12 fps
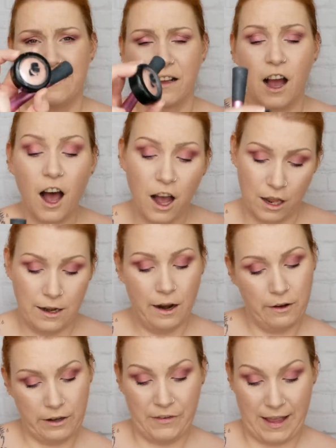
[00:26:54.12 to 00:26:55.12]
is a Karl
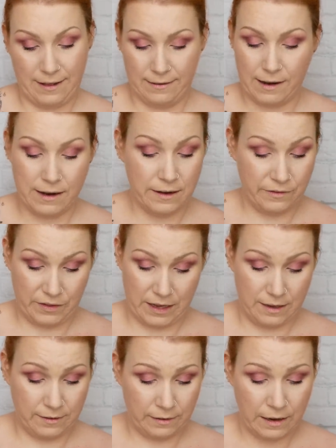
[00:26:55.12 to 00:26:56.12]
Lagerfeld. I love
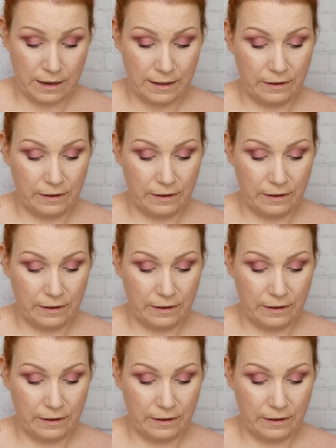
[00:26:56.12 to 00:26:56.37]
this.